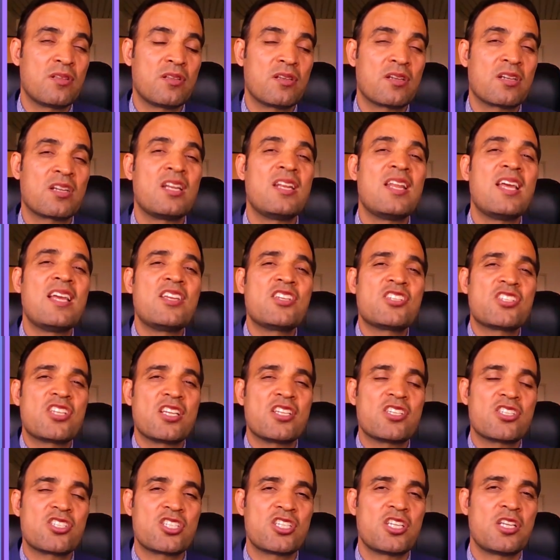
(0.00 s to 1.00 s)

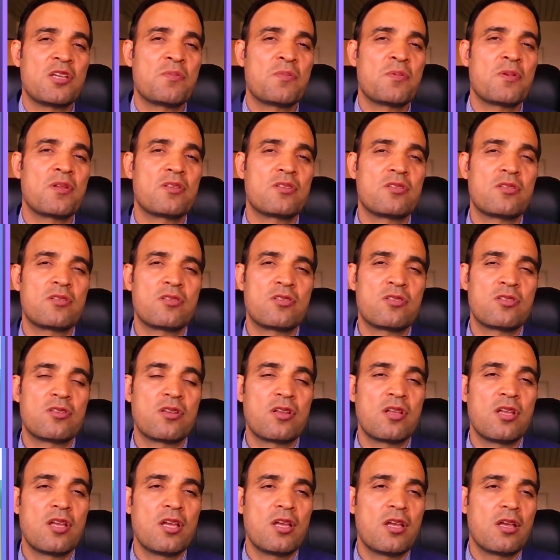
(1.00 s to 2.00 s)
relationship,
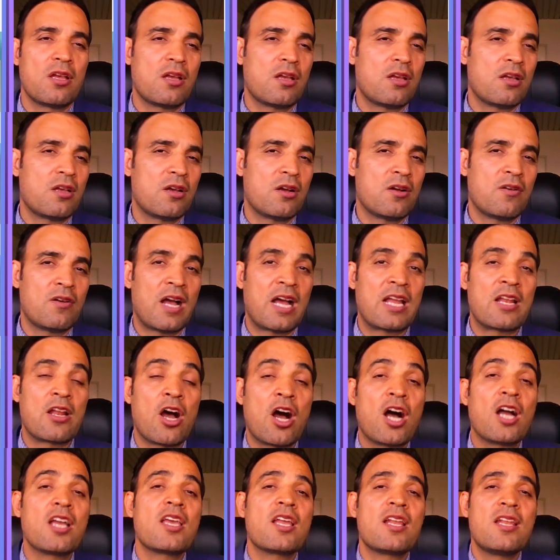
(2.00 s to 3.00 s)
and
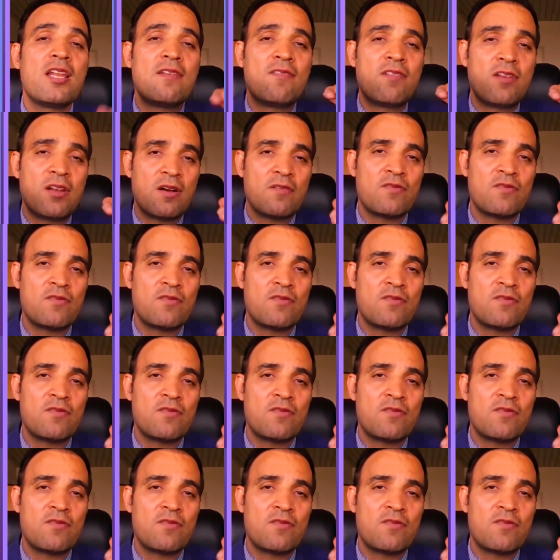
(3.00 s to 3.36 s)
higher level